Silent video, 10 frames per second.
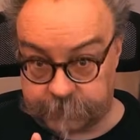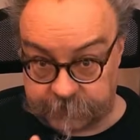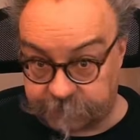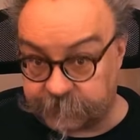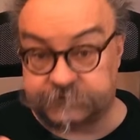
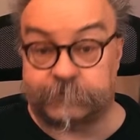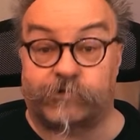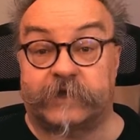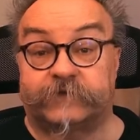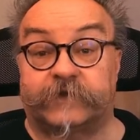the filter
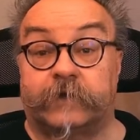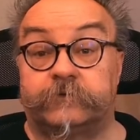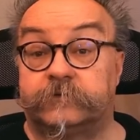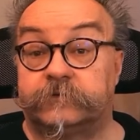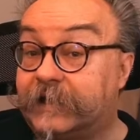breaks down
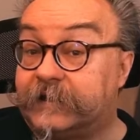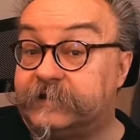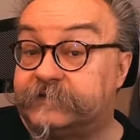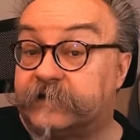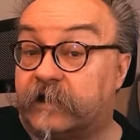and
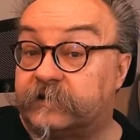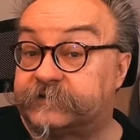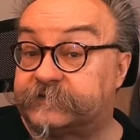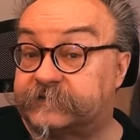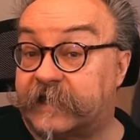needs hard
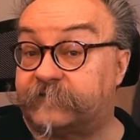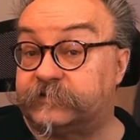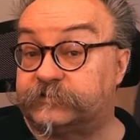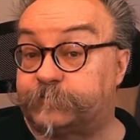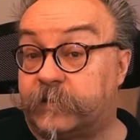to
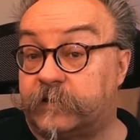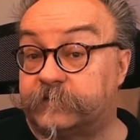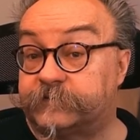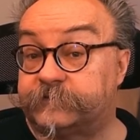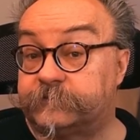scavenge
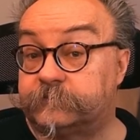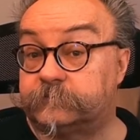parts.